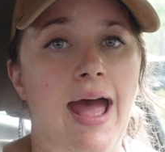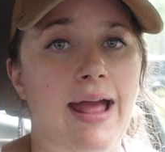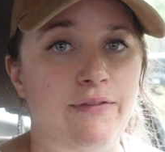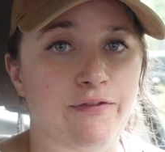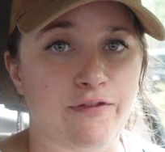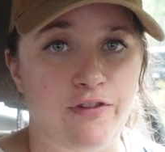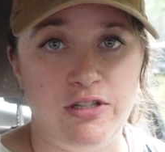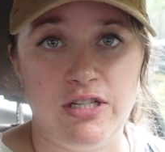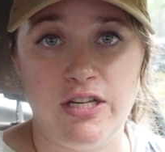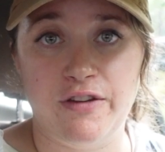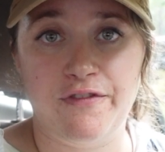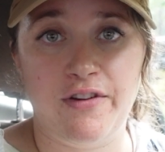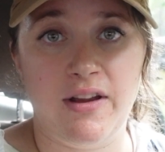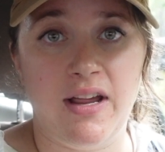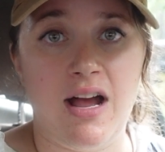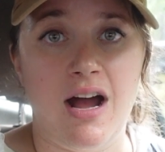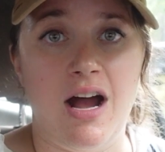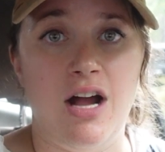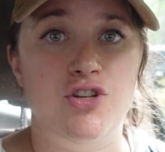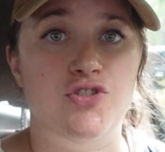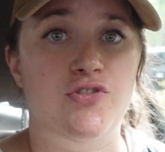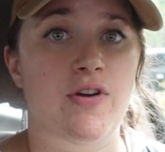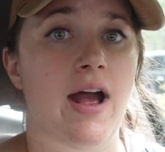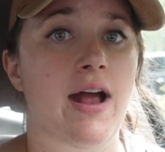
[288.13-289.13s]
for different
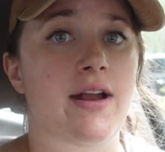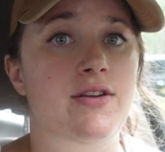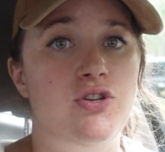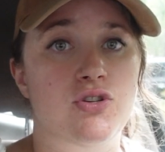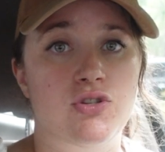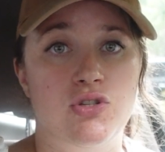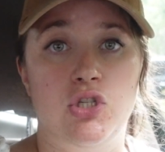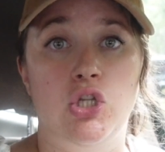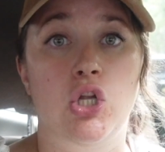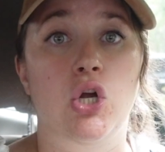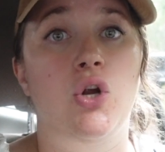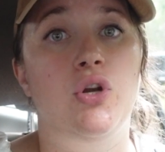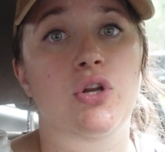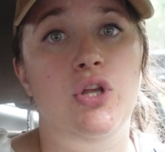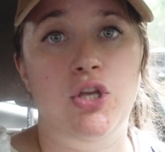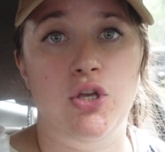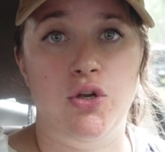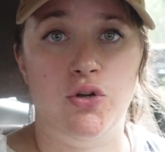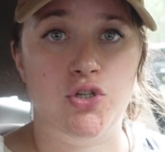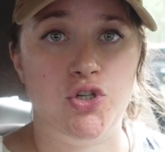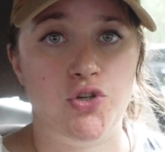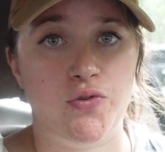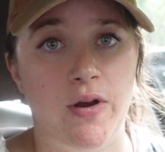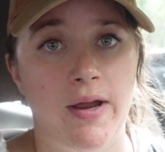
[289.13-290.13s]
contractors, learning
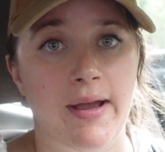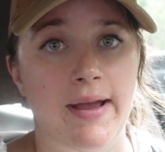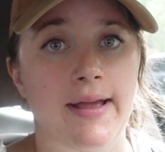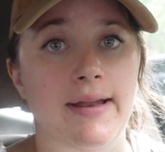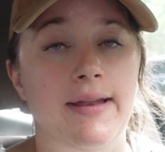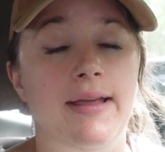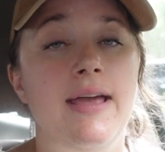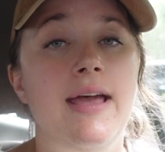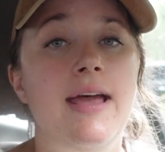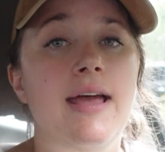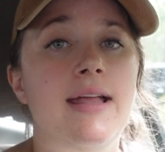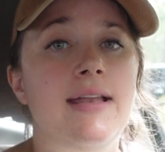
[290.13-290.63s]
your trade.